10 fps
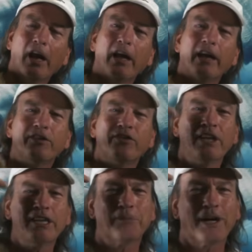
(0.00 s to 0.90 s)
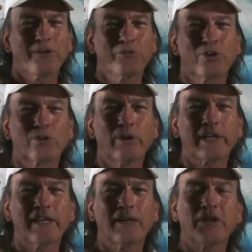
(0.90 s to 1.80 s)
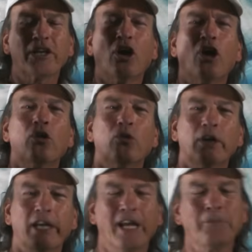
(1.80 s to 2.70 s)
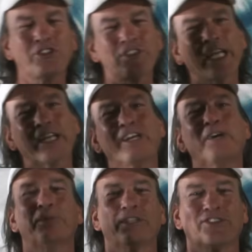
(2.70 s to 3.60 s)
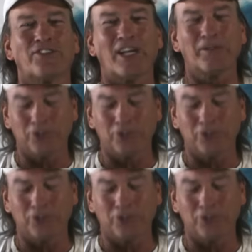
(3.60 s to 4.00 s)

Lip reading: and I think about it real quick, and I'm like, oh, and I'm standing up at the time